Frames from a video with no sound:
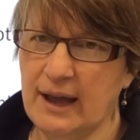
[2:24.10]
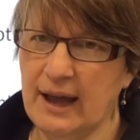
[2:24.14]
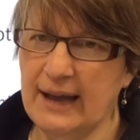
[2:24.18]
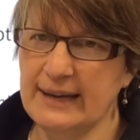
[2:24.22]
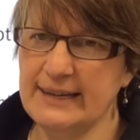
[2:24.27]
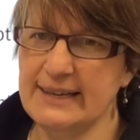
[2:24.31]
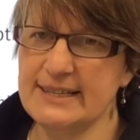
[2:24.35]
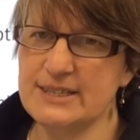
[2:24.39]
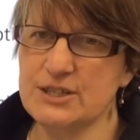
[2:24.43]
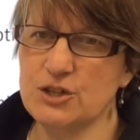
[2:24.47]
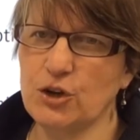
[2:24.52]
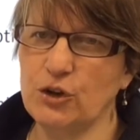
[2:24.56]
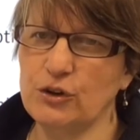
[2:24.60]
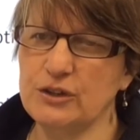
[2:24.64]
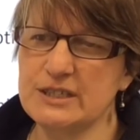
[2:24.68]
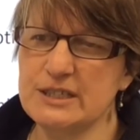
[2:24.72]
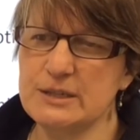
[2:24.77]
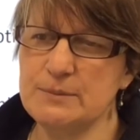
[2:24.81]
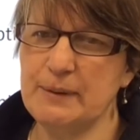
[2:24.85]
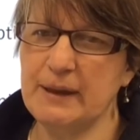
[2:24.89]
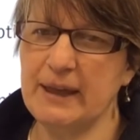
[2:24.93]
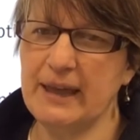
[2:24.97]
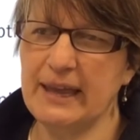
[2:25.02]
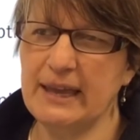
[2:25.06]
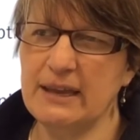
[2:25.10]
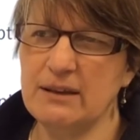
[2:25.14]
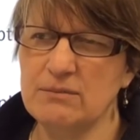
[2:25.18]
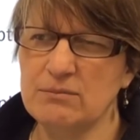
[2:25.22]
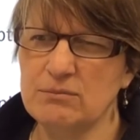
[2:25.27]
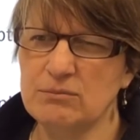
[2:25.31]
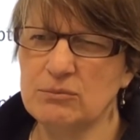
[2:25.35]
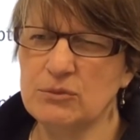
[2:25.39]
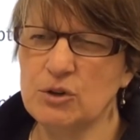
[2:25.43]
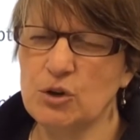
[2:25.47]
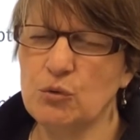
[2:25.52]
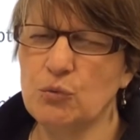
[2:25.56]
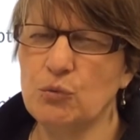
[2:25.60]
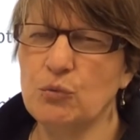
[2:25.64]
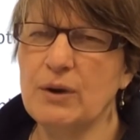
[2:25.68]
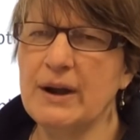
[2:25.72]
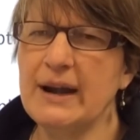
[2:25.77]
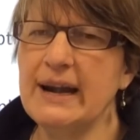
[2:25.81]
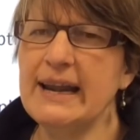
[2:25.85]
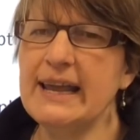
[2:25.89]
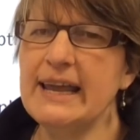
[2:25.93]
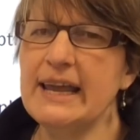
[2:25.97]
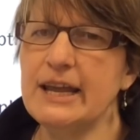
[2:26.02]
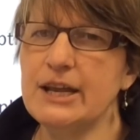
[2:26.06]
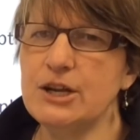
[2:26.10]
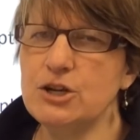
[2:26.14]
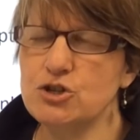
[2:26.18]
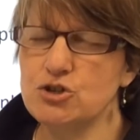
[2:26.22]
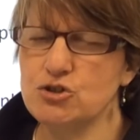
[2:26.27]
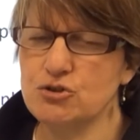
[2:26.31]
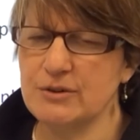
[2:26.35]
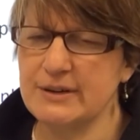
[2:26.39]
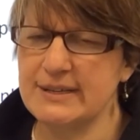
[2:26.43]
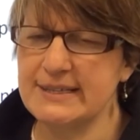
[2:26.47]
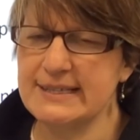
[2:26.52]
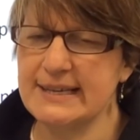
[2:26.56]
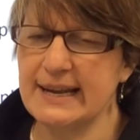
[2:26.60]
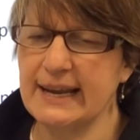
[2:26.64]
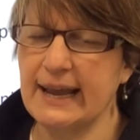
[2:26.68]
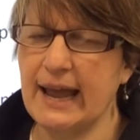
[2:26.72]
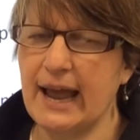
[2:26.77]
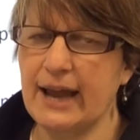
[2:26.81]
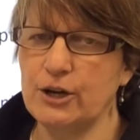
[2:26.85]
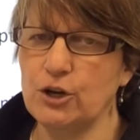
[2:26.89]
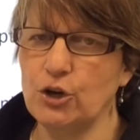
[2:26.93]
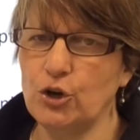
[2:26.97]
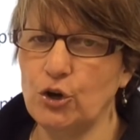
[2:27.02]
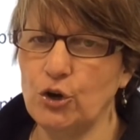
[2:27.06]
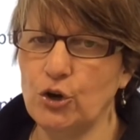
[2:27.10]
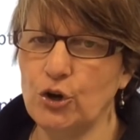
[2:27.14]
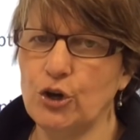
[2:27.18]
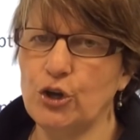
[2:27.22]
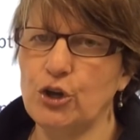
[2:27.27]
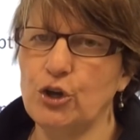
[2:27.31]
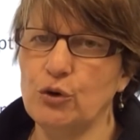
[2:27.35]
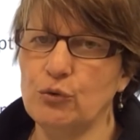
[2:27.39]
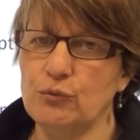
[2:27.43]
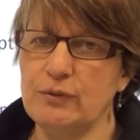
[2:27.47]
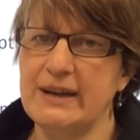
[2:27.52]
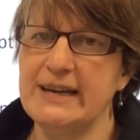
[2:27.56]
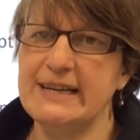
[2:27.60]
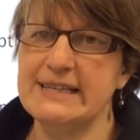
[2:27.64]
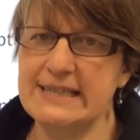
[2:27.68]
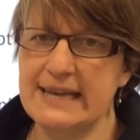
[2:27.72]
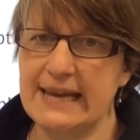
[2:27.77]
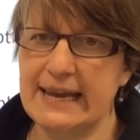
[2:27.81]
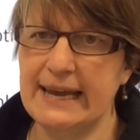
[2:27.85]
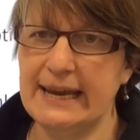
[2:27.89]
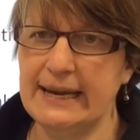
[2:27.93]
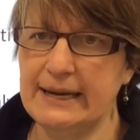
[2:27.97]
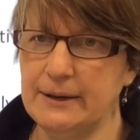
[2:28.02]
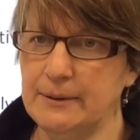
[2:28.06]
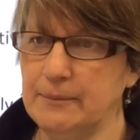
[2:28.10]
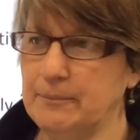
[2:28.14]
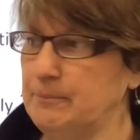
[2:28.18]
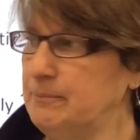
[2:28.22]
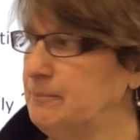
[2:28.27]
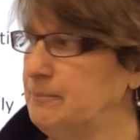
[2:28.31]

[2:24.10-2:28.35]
And it's got to be really interesting and hook your reader in.